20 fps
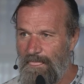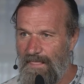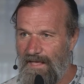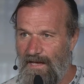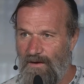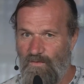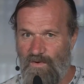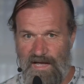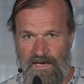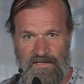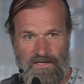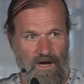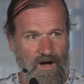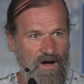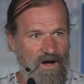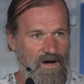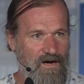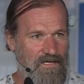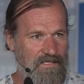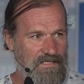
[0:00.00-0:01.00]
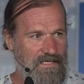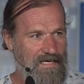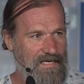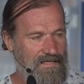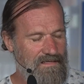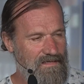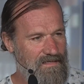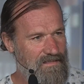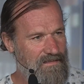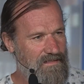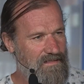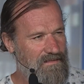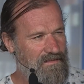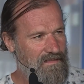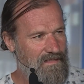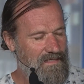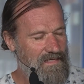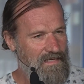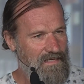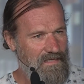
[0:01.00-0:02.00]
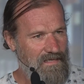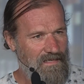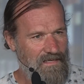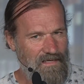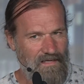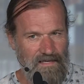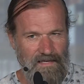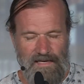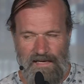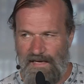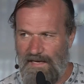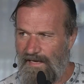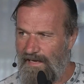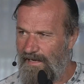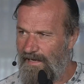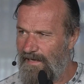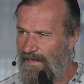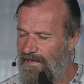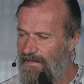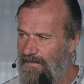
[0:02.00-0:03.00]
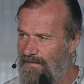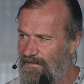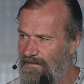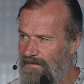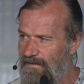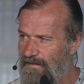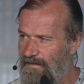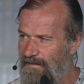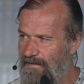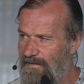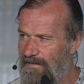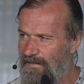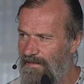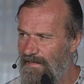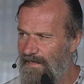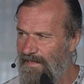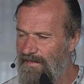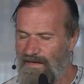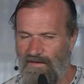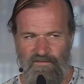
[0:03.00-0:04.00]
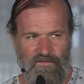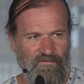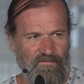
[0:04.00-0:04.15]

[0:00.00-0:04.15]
I went on. And I never